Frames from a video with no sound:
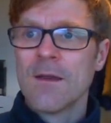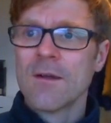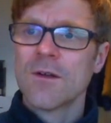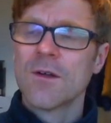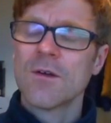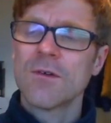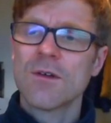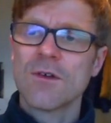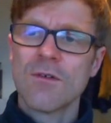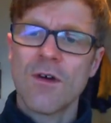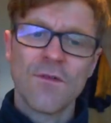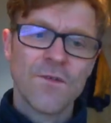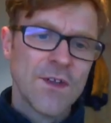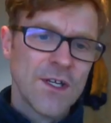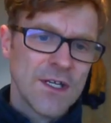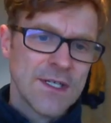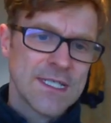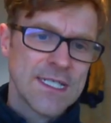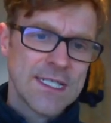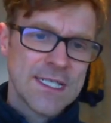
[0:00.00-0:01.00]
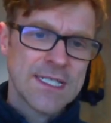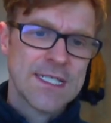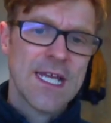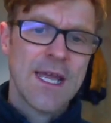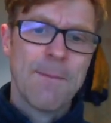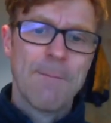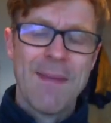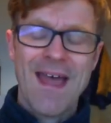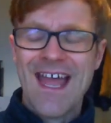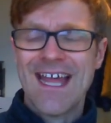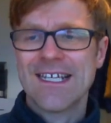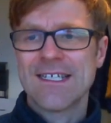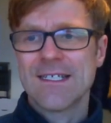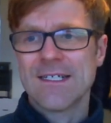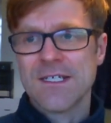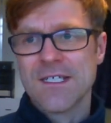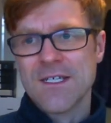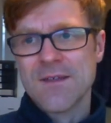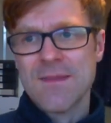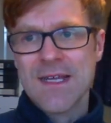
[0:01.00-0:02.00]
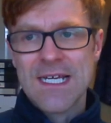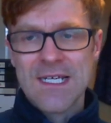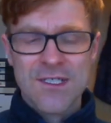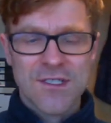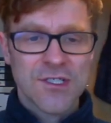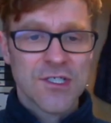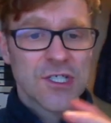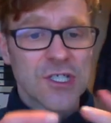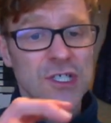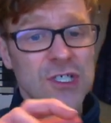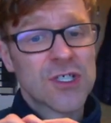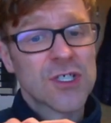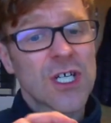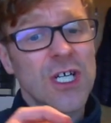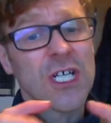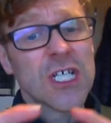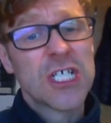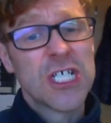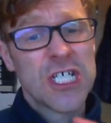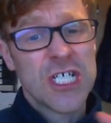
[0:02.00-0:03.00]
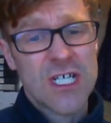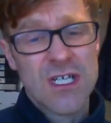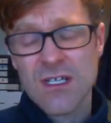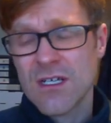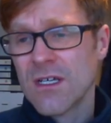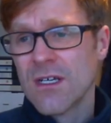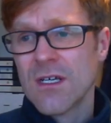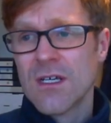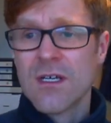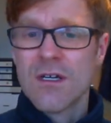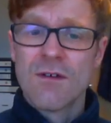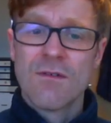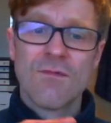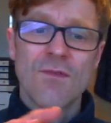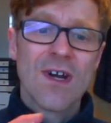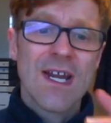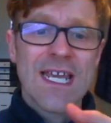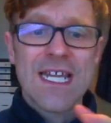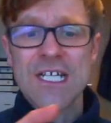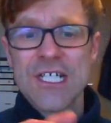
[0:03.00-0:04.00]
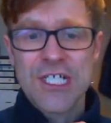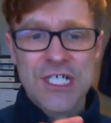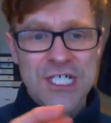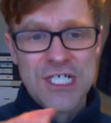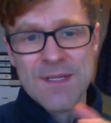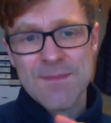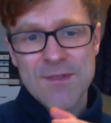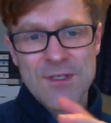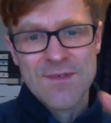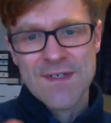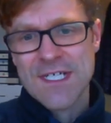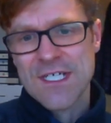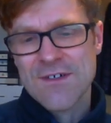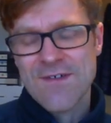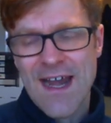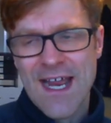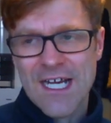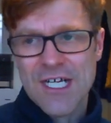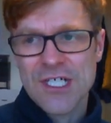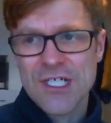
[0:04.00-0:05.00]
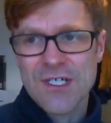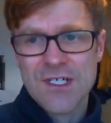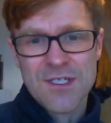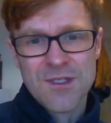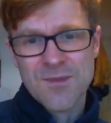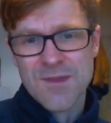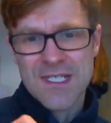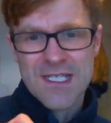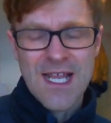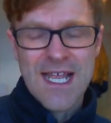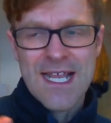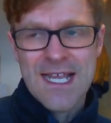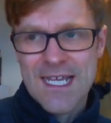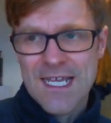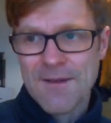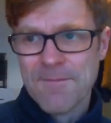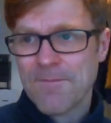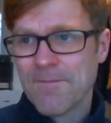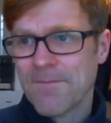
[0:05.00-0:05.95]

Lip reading: Gouldner often uses the term pattern to mean sort of structured relationships or interactions, almost like a